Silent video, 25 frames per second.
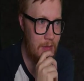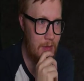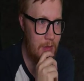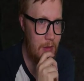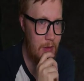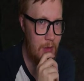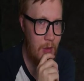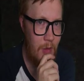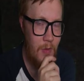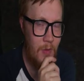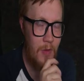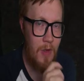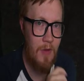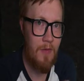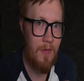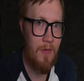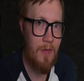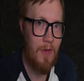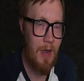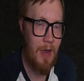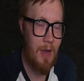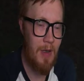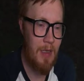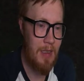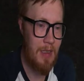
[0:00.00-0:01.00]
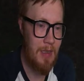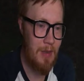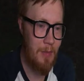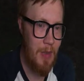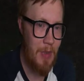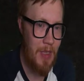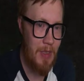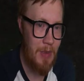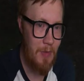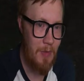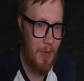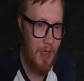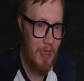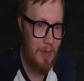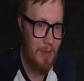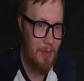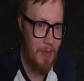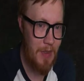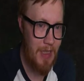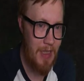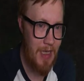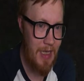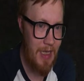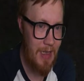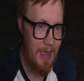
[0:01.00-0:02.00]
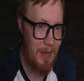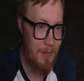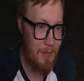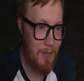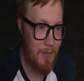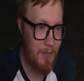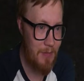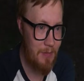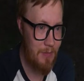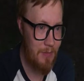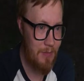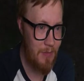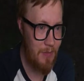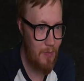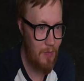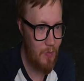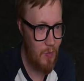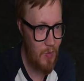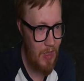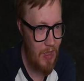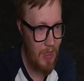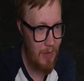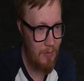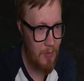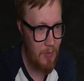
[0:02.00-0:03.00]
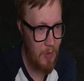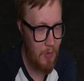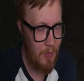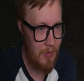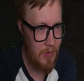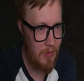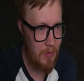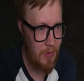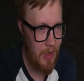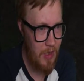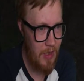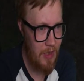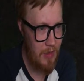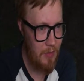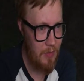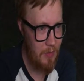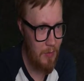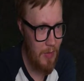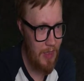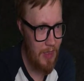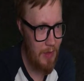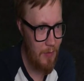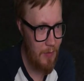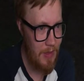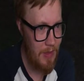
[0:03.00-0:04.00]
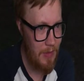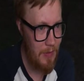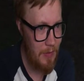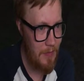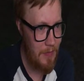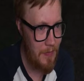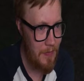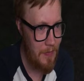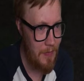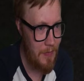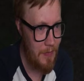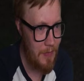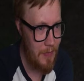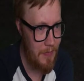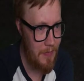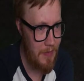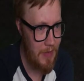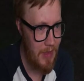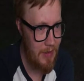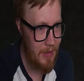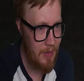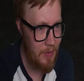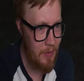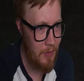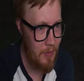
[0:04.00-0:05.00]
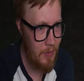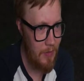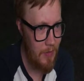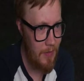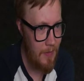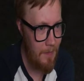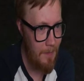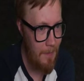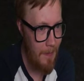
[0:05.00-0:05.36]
show off in a better way, but I'm going to try to make a video of that too.